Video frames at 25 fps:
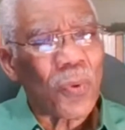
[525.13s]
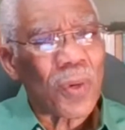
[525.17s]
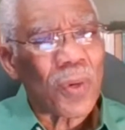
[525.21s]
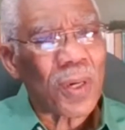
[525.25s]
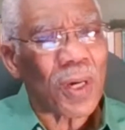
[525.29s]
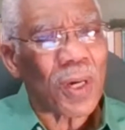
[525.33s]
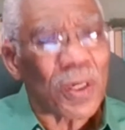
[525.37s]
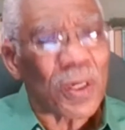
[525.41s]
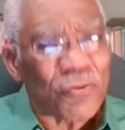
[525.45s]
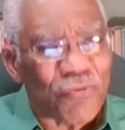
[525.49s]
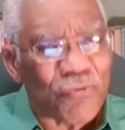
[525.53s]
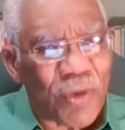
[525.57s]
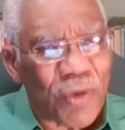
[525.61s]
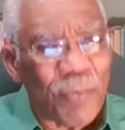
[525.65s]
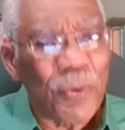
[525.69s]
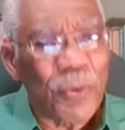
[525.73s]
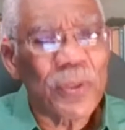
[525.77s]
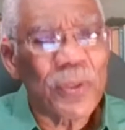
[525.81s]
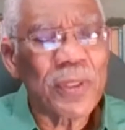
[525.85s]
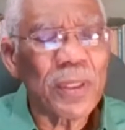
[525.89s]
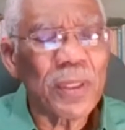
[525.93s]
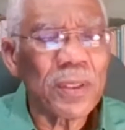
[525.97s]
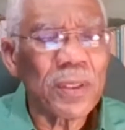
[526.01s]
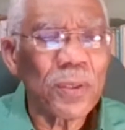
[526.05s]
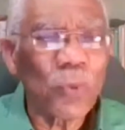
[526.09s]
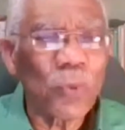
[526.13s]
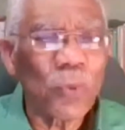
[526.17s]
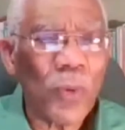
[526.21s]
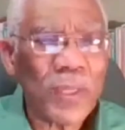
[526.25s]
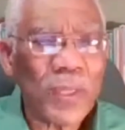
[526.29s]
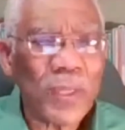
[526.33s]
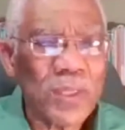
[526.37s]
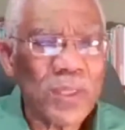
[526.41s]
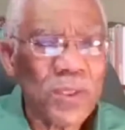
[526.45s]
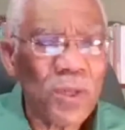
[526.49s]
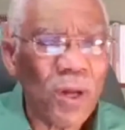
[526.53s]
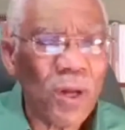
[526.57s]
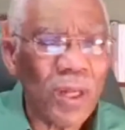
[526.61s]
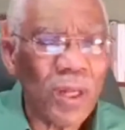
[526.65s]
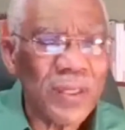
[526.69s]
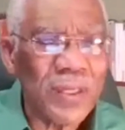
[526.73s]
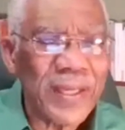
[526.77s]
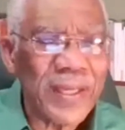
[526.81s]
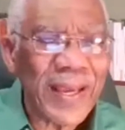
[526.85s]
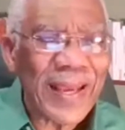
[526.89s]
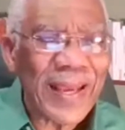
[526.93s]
contributed to what is called the